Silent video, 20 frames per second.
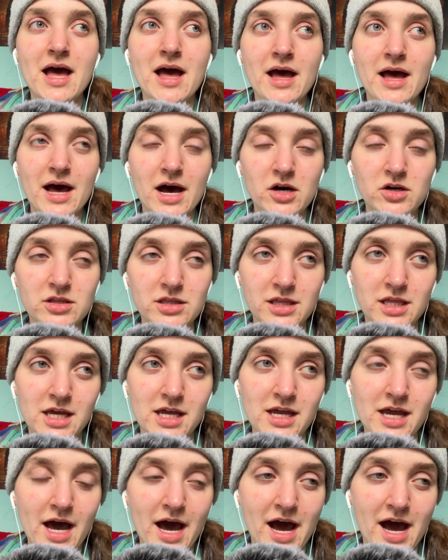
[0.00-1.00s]

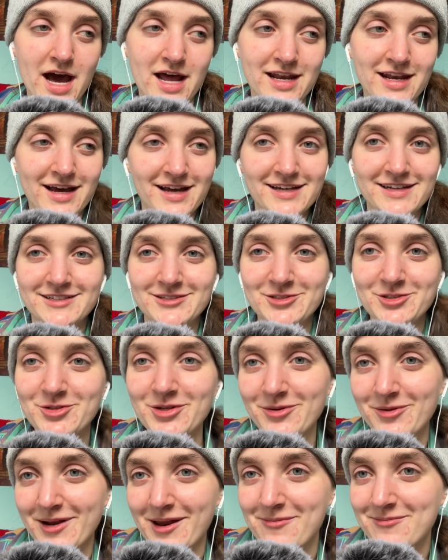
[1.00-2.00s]
healthy and I enjoy
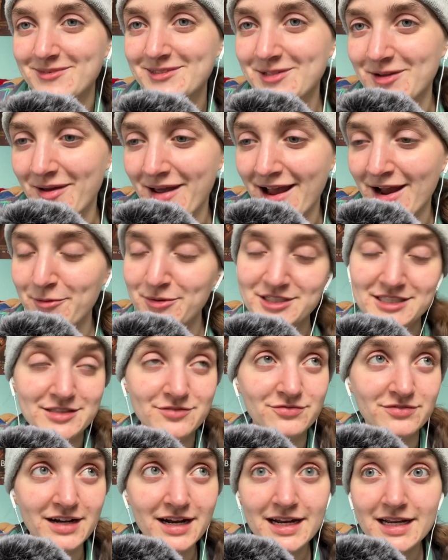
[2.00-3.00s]
what I'm doing, which is
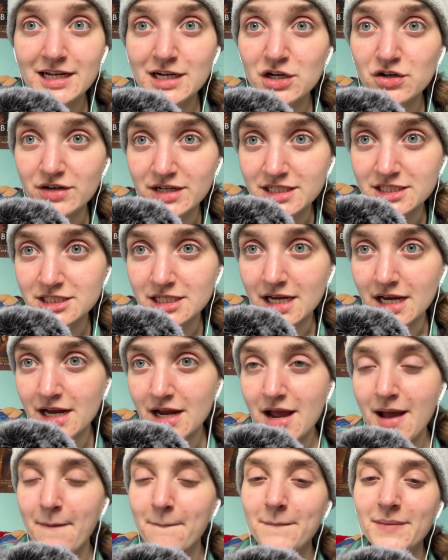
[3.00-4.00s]
really cringy,
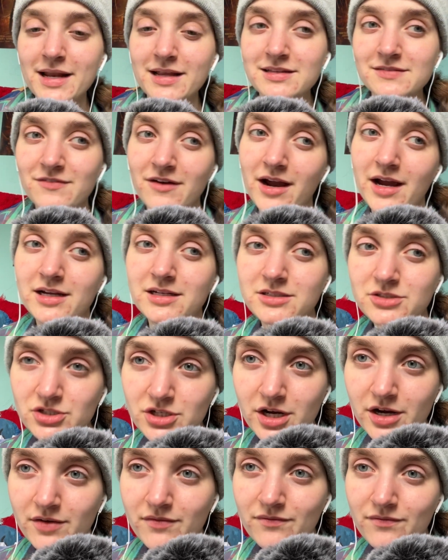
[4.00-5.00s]
but it's very
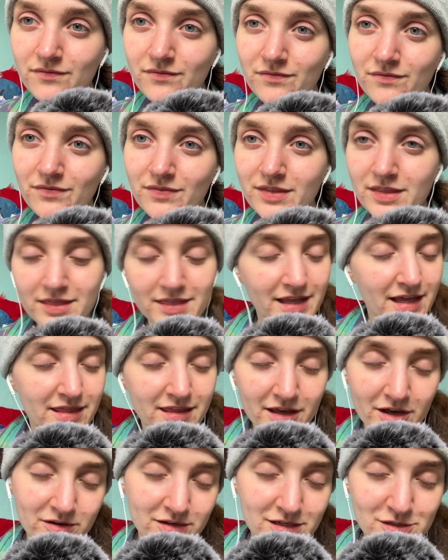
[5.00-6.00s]
true. They're the
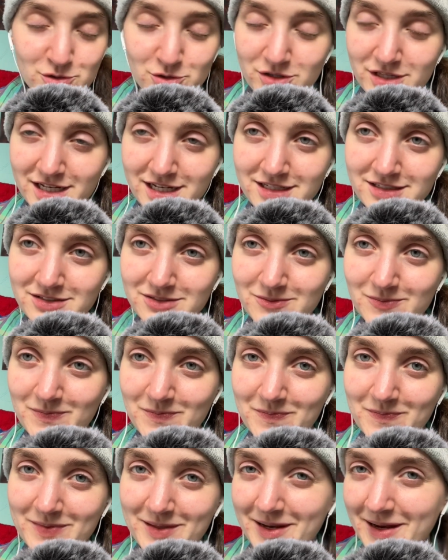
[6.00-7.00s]
only 2 things
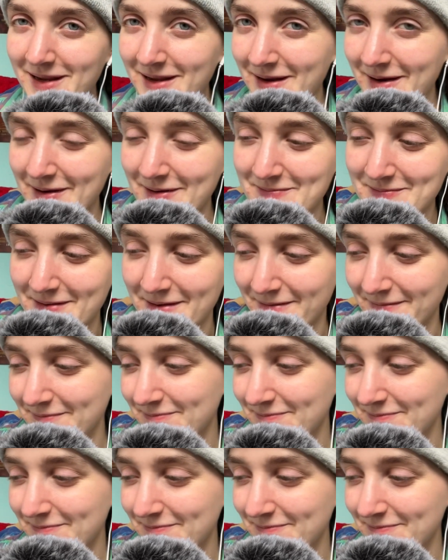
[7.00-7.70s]
that I care about.